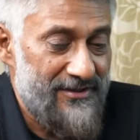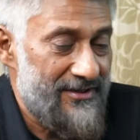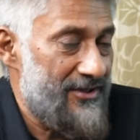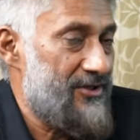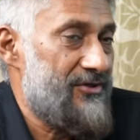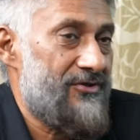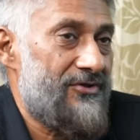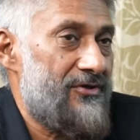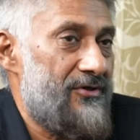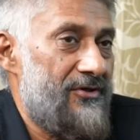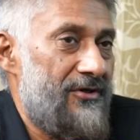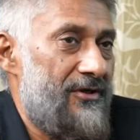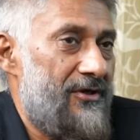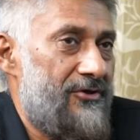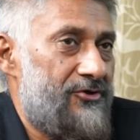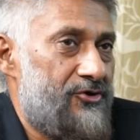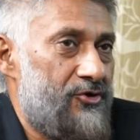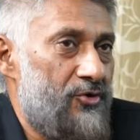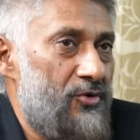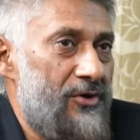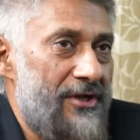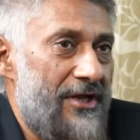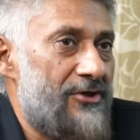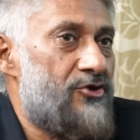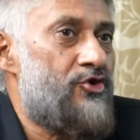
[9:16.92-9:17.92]
is a, a,
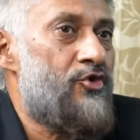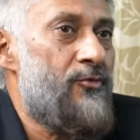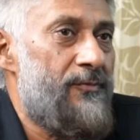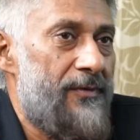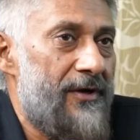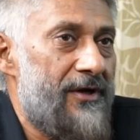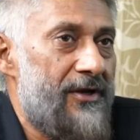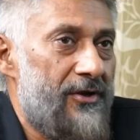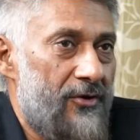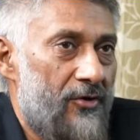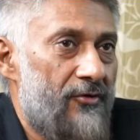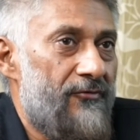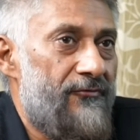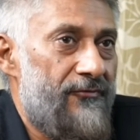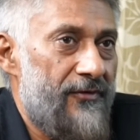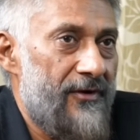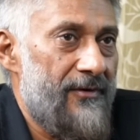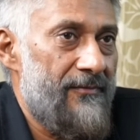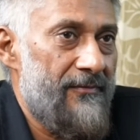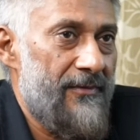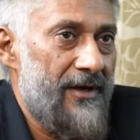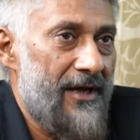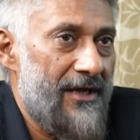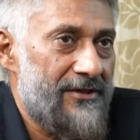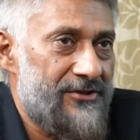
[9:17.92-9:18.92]
truly a superhero film,
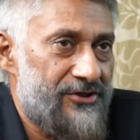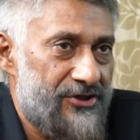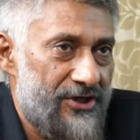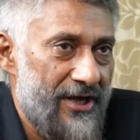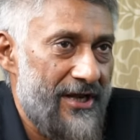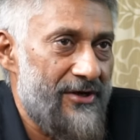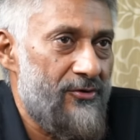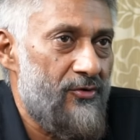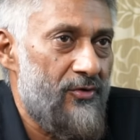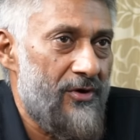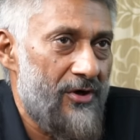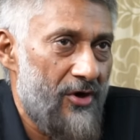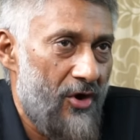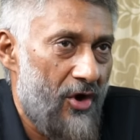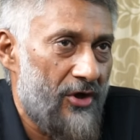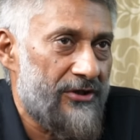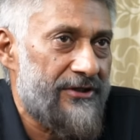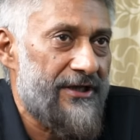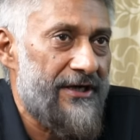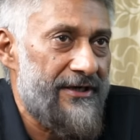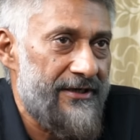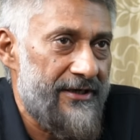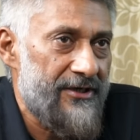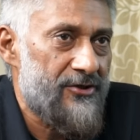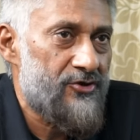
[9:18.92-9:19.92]
a genuine,
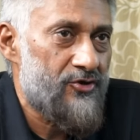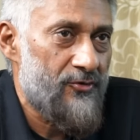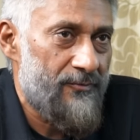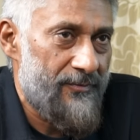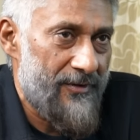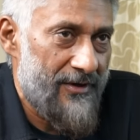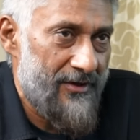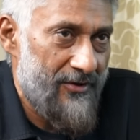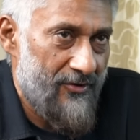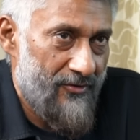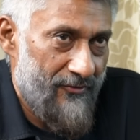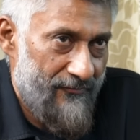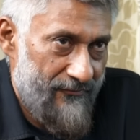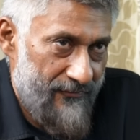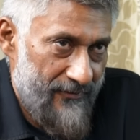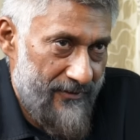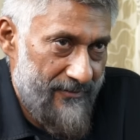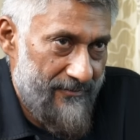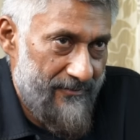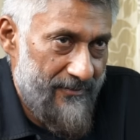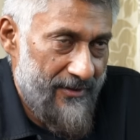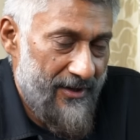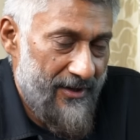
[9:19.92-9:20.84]
authentic superhero film. Right.